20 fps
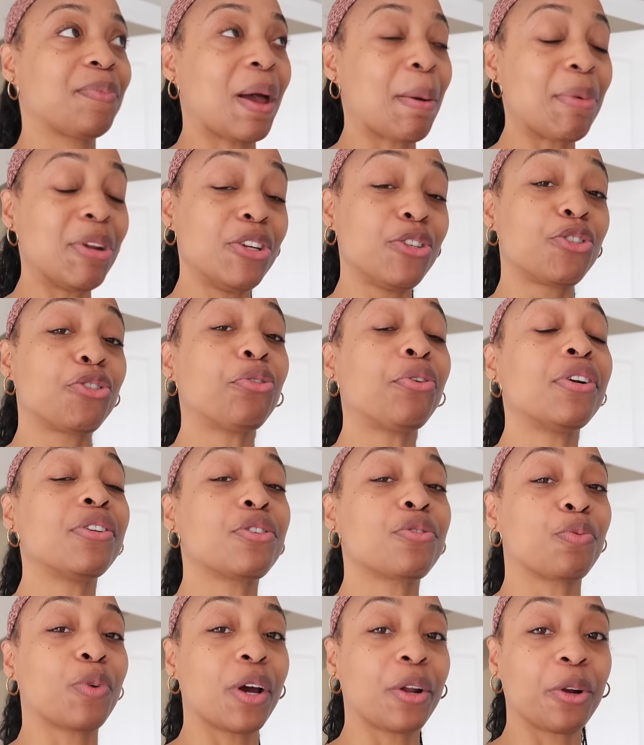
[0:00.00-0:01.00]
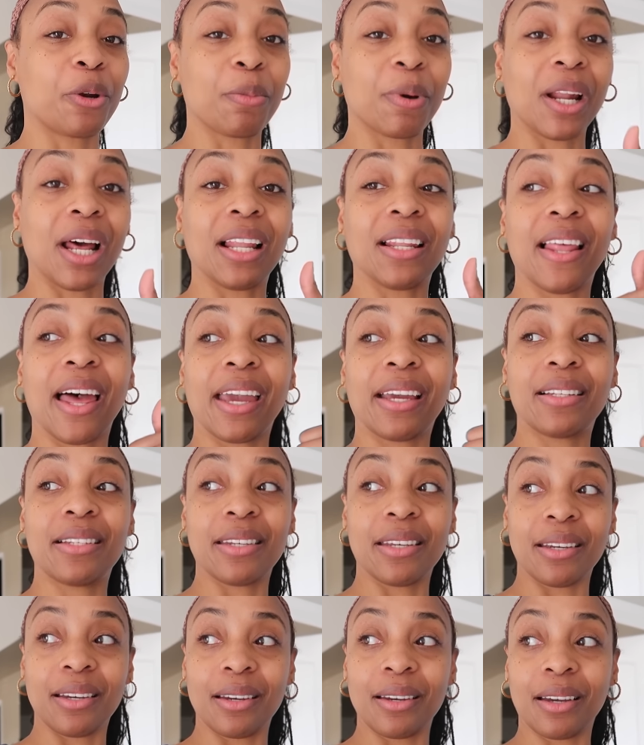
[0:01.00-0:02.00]
I'm an endurance runner, but I like
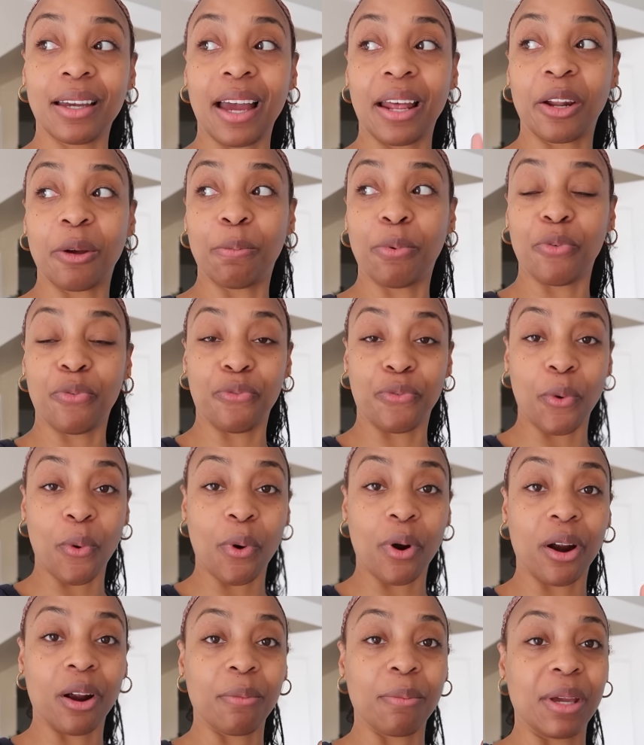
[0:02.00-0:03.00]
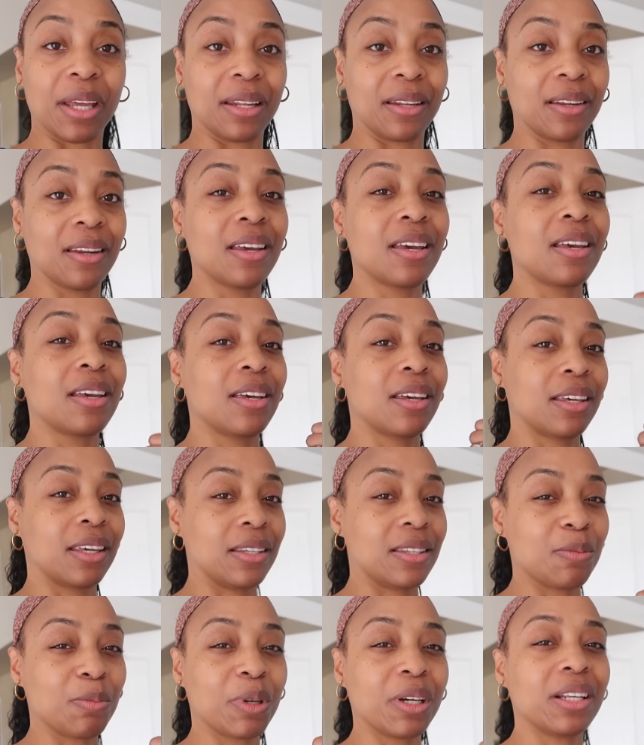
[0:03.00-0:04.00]
to kind of perform and
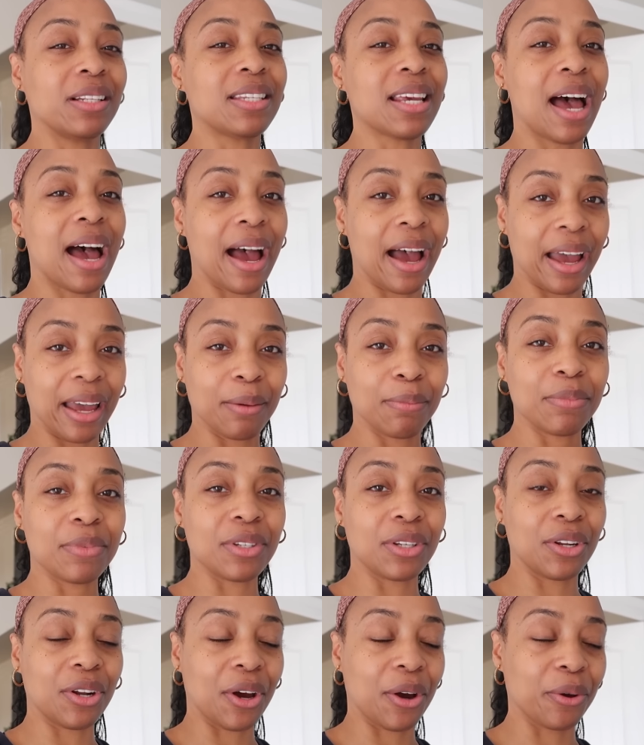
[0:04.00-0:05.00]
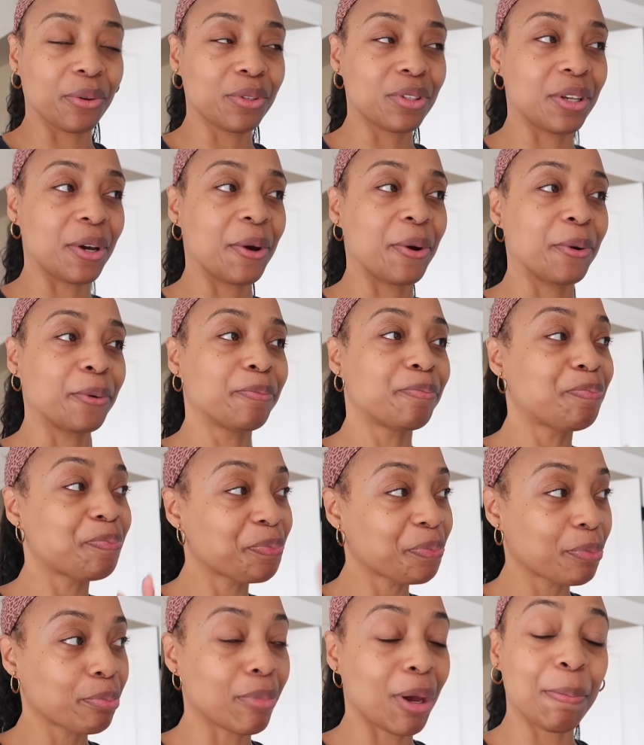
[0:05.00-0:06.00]
get some good times, you know? So
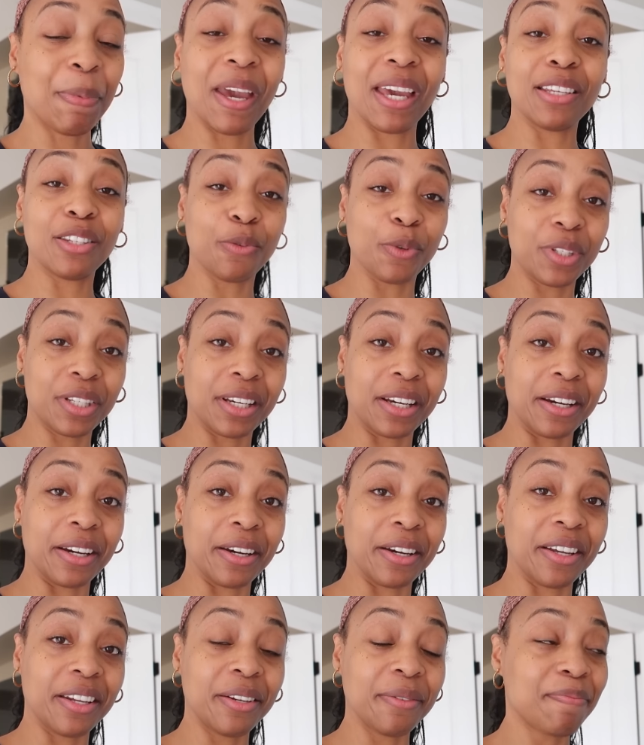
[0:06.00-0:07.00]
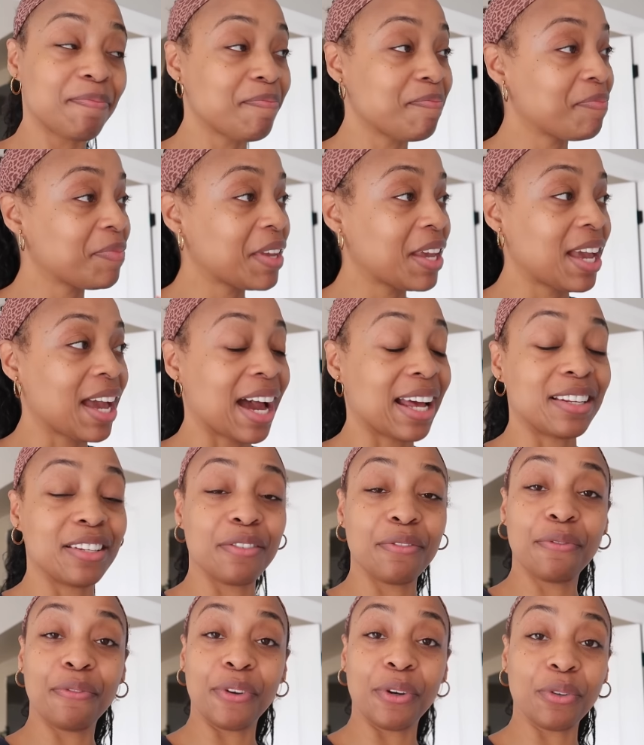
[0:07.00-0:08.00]
my pace was good. I
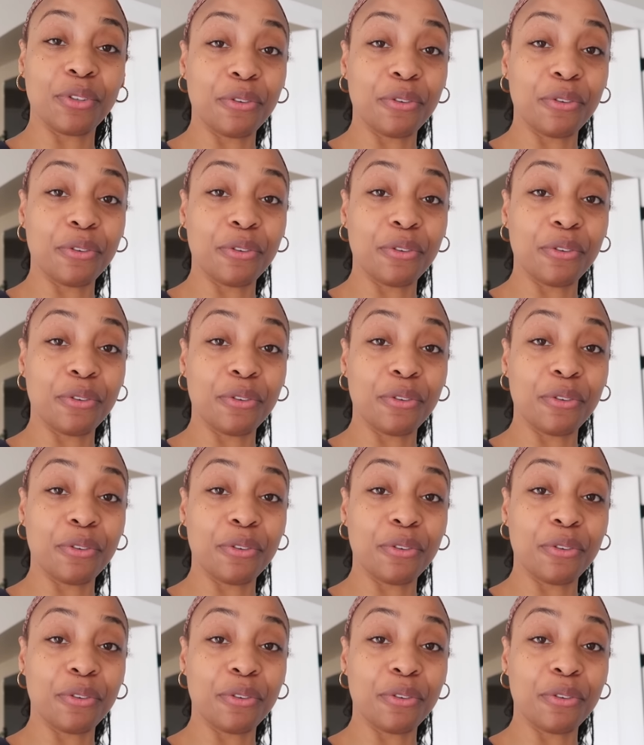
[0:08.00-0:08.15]
didn't feel